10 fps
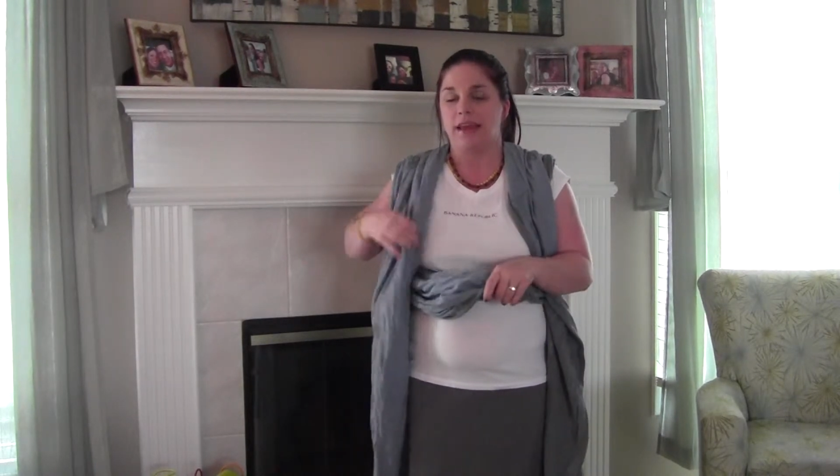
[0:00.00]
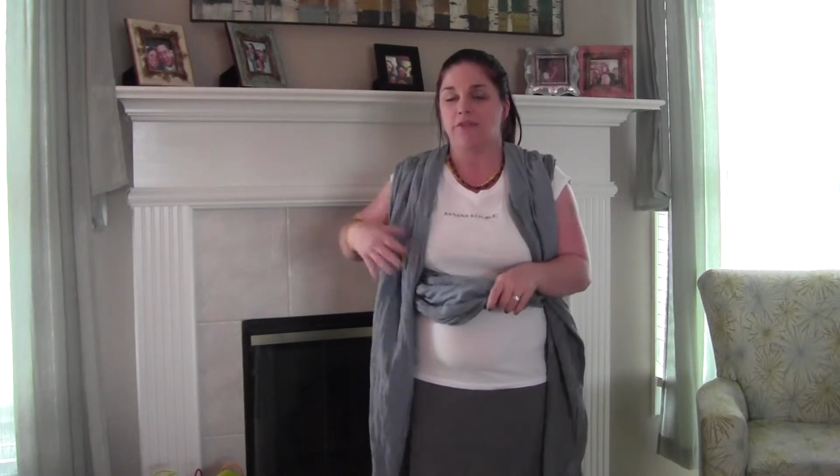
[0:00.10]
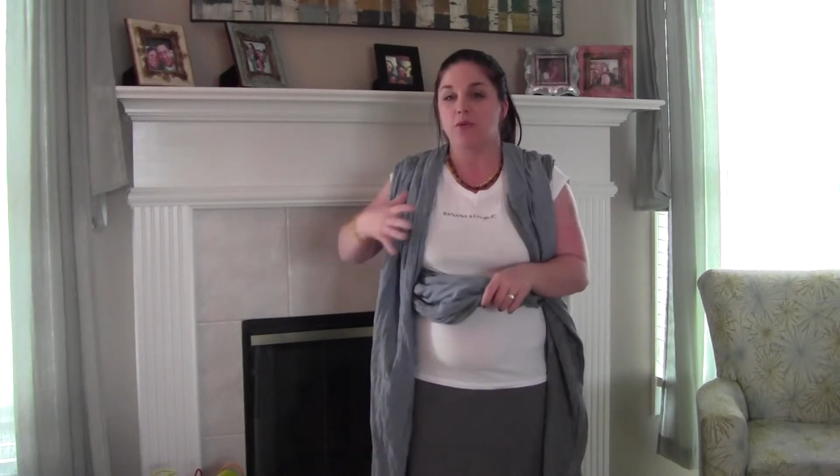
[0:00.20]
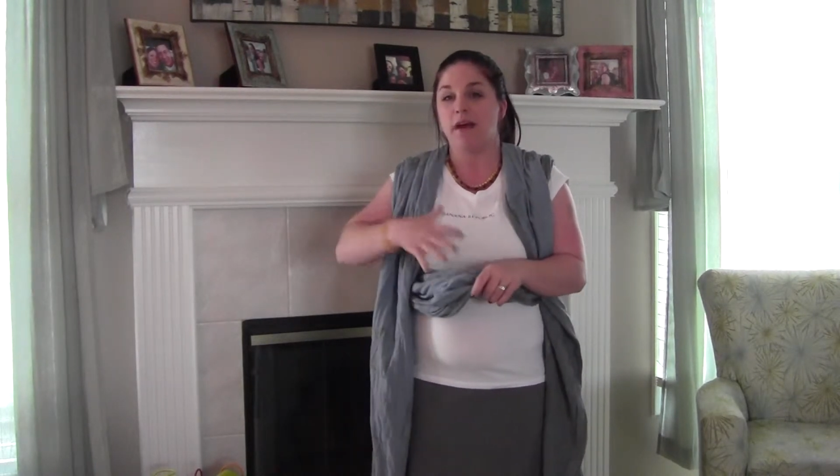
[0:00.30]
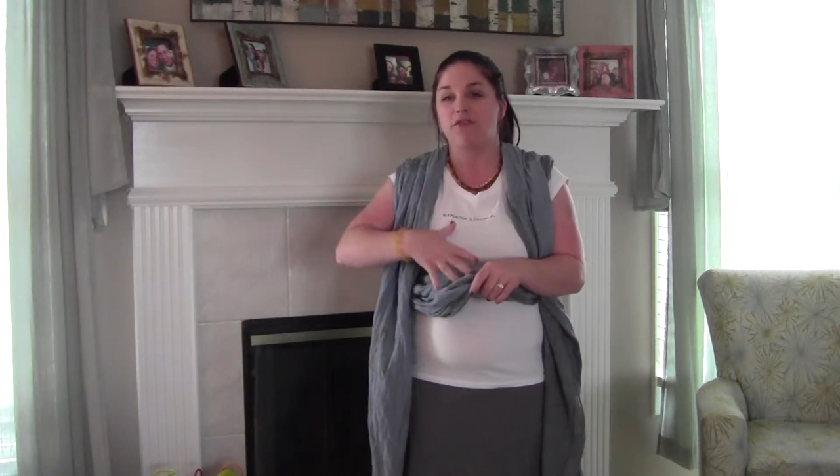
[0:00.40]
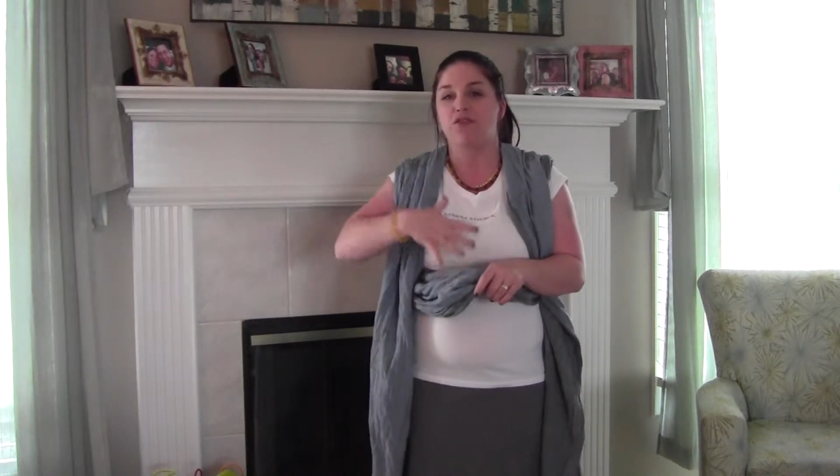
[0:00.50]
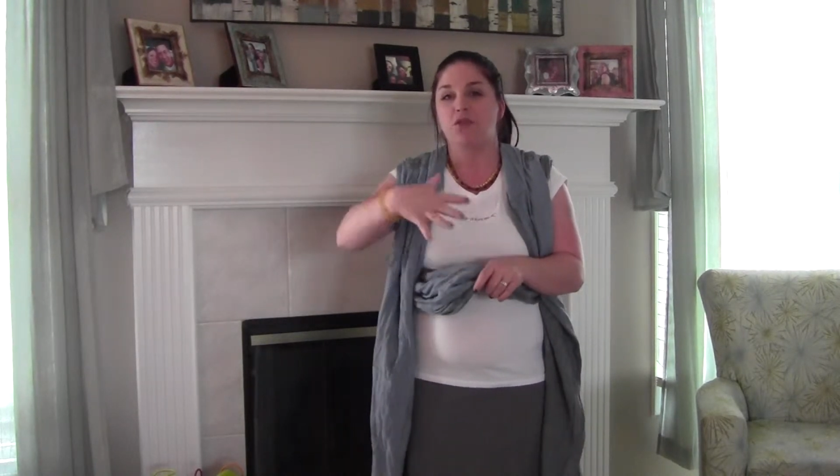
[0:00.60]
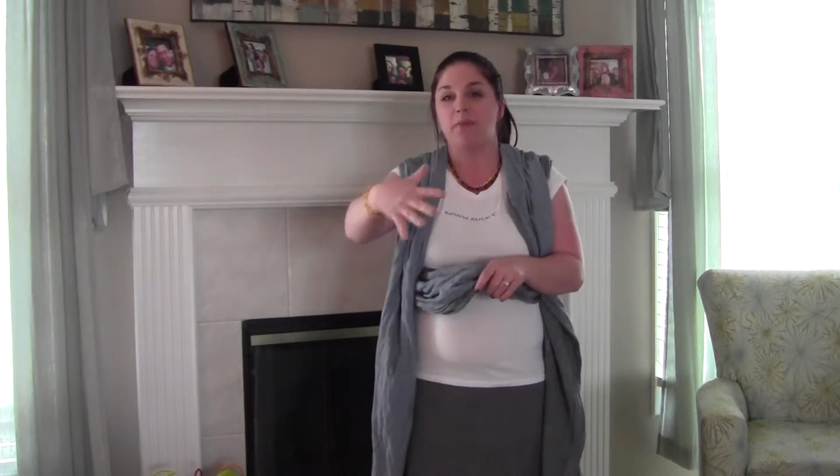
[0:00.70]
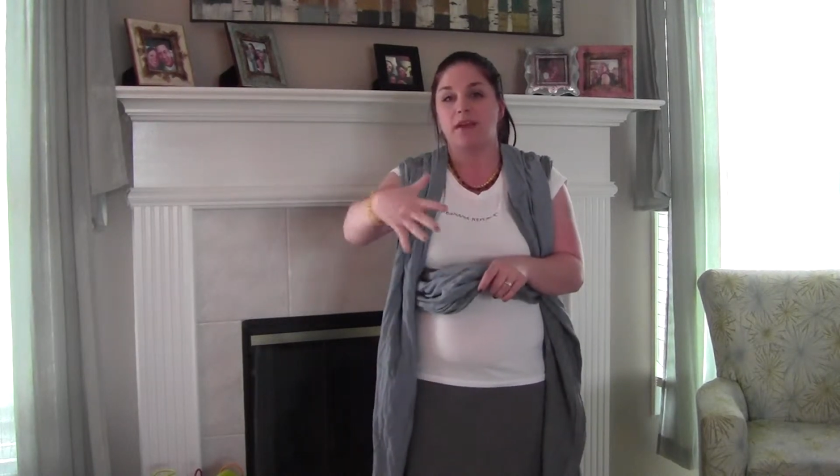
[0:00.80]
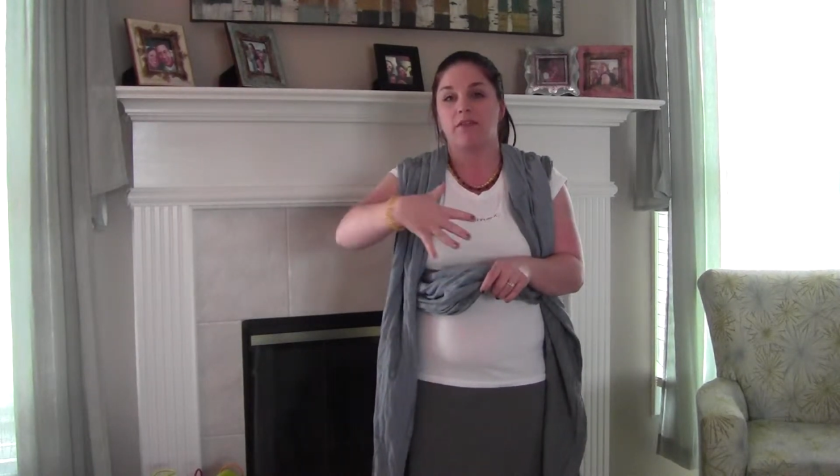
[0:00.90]
If you have too
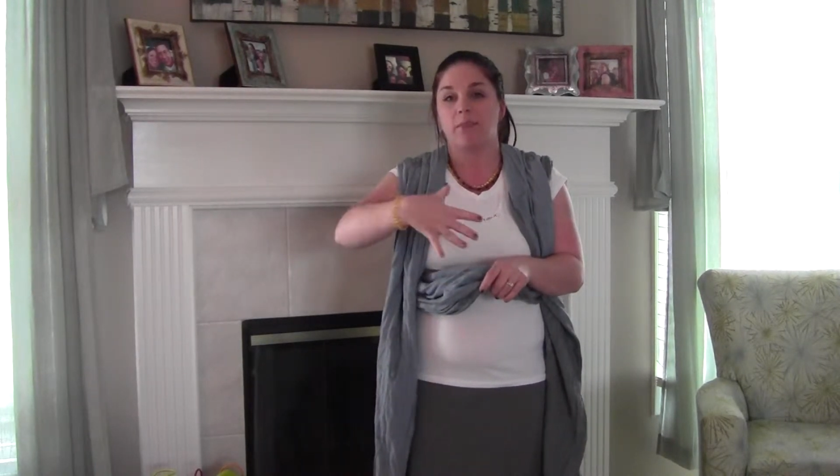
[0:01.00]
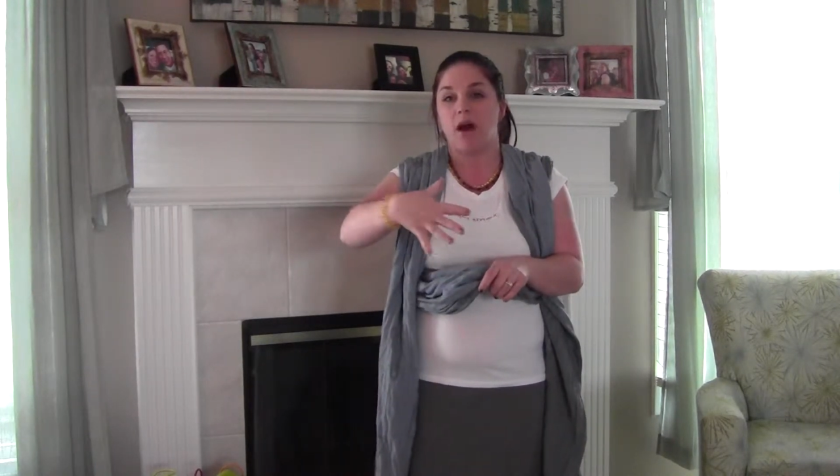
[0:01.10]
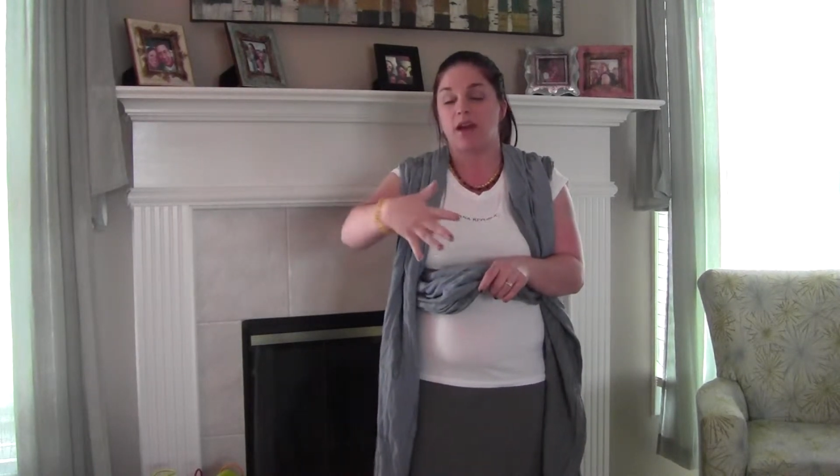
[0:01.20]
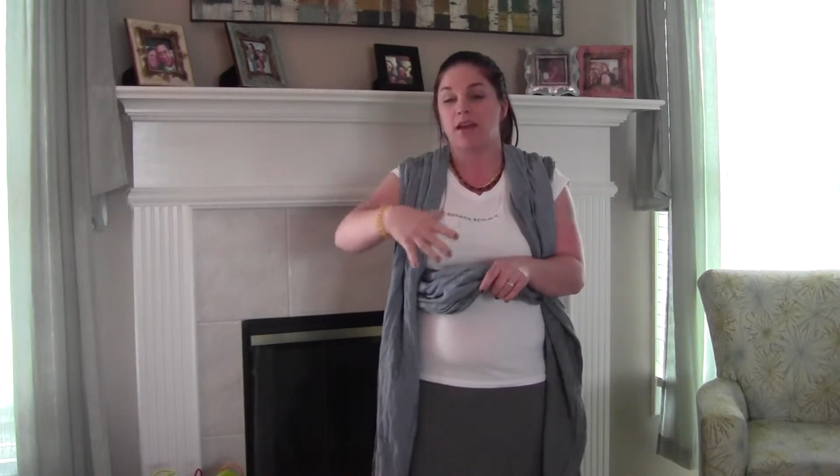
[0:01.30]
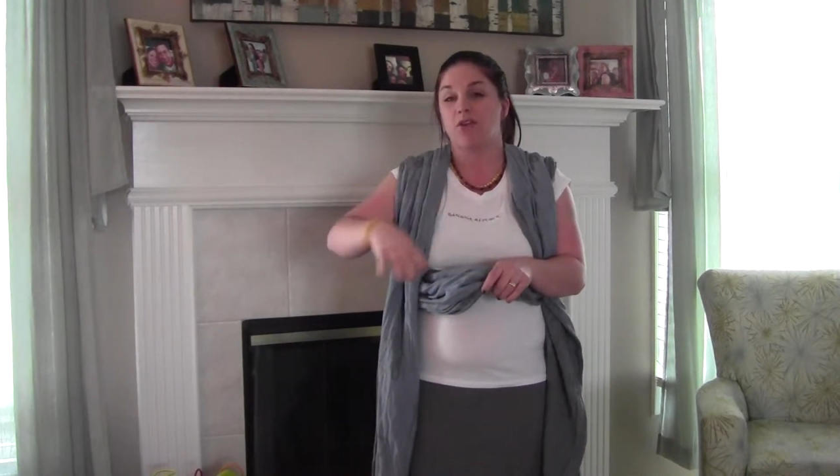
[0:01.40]
big of a pocket,